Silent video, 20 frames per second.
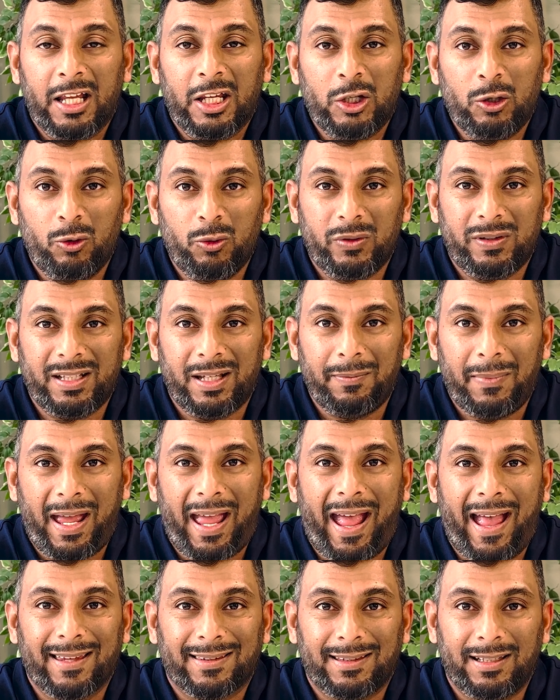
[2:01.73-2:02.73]
use them
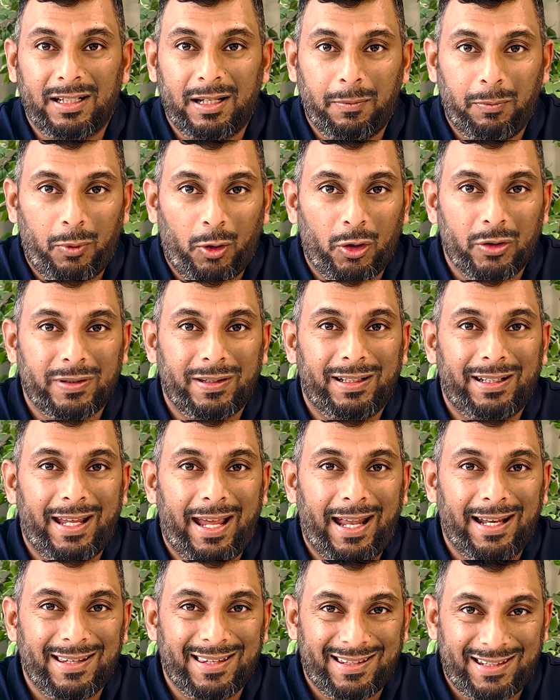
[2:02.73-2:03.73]
as the deposit
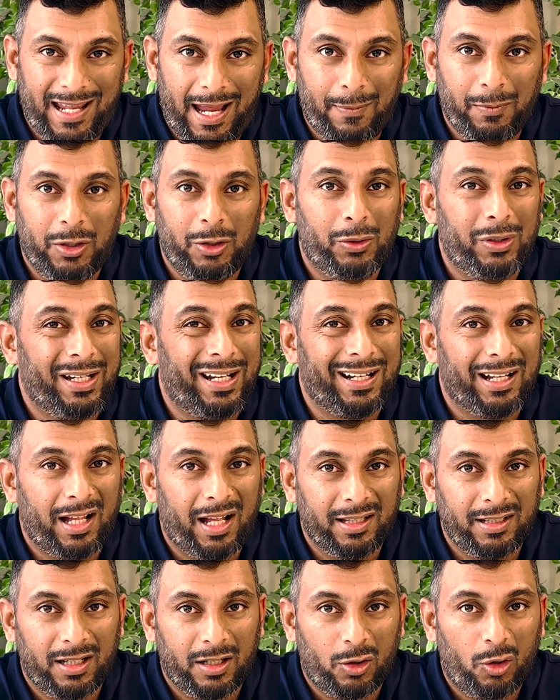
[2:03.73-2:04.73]
and stamp duty and
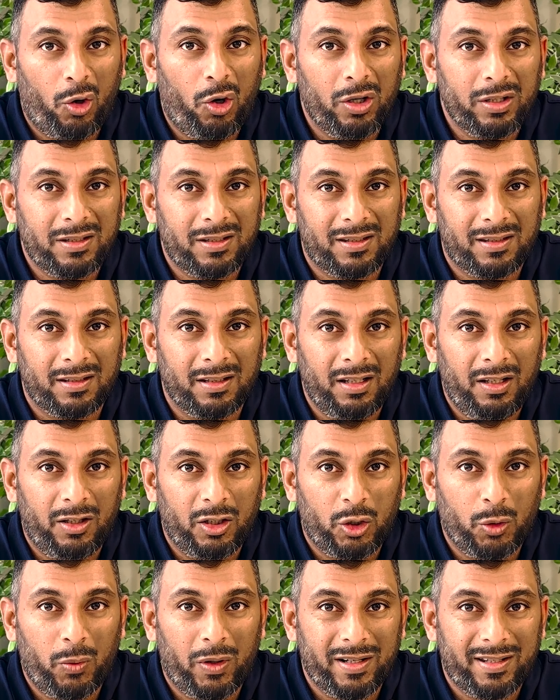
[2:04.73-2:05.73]
other costs
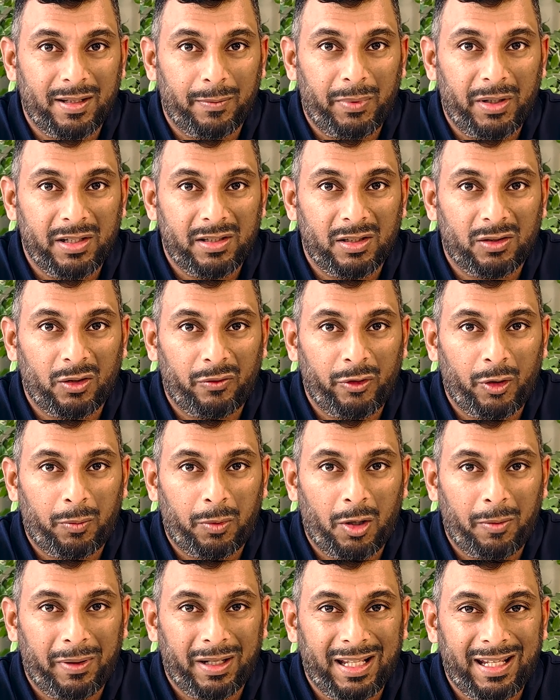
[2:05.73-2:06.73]
towards the purchase of your
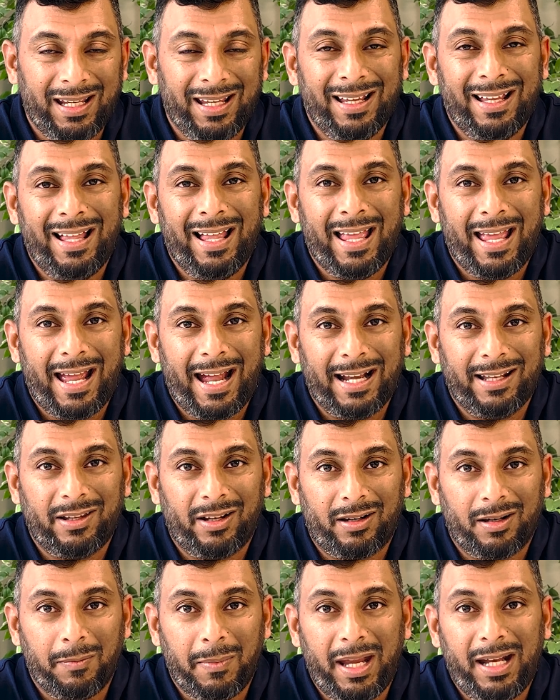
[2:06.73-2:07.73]
property, and
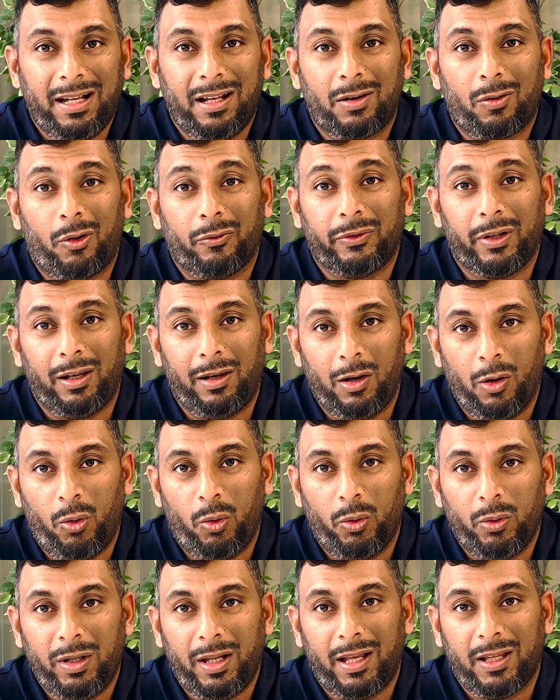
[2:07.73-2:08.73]
the remainder of the
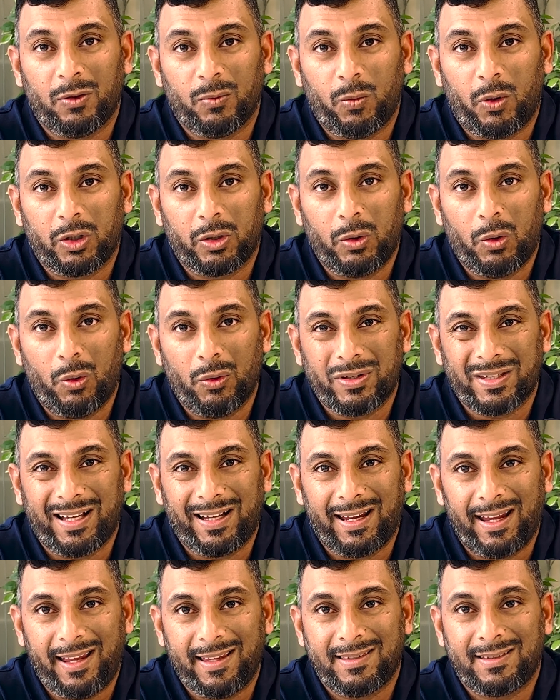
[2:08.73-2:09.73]
loan is what goes
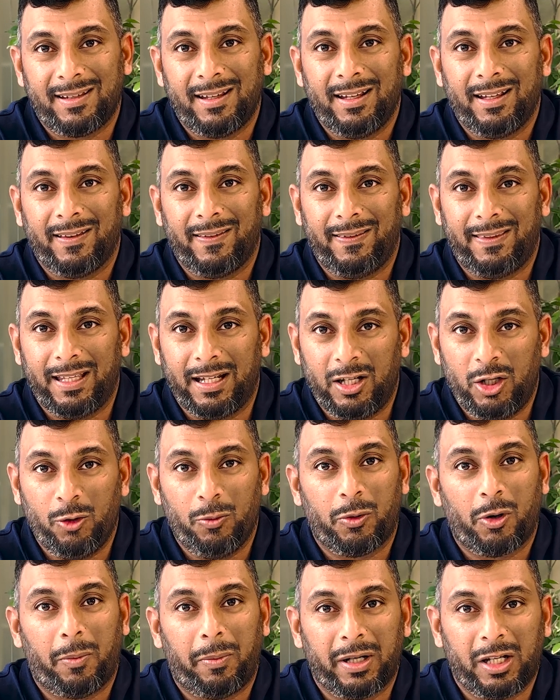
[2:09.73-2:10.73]
against the new
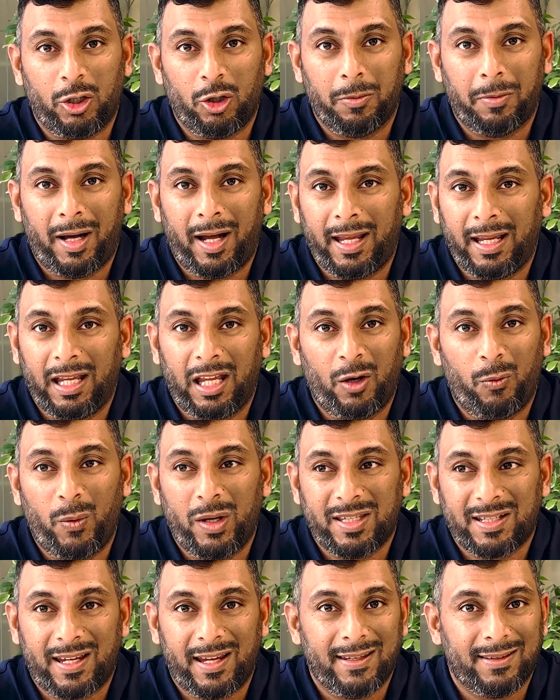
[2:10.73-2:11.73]
property you're buying, in
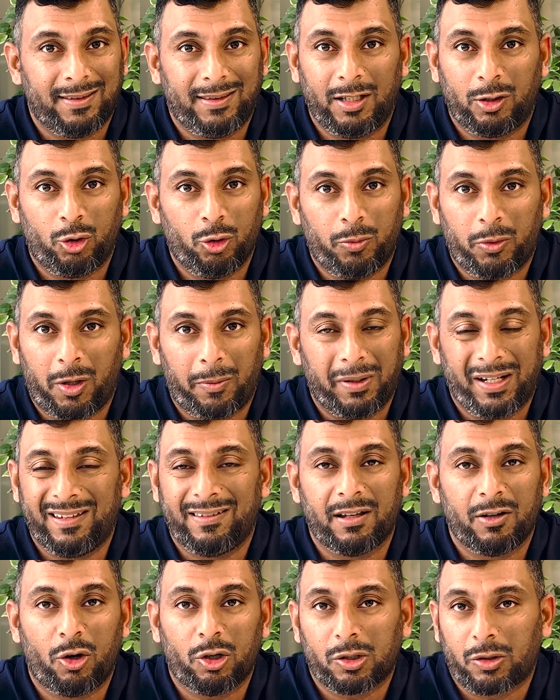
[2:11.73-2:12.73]
which case the two
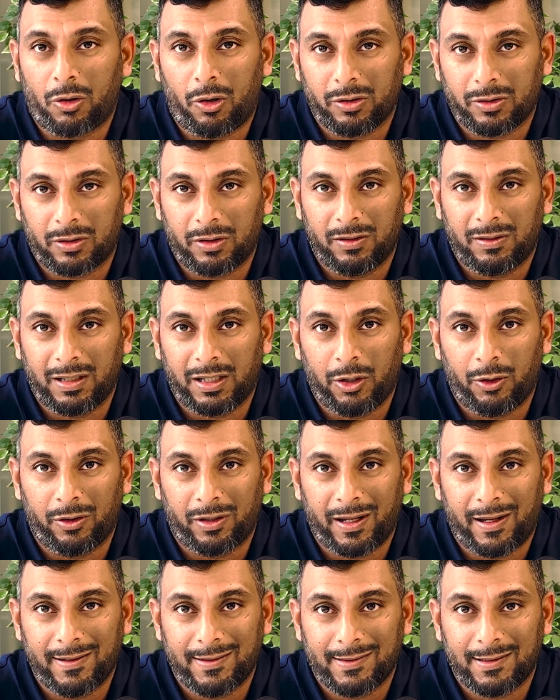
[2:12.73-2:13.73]
properties are not
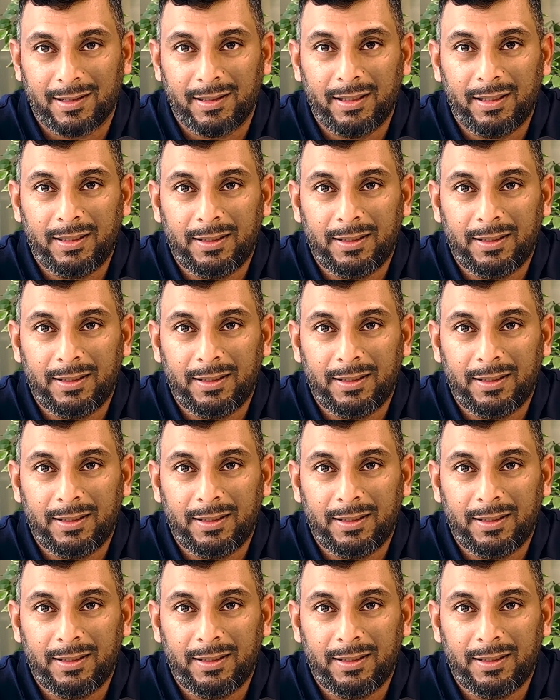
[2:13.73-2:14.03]
cross-securitized.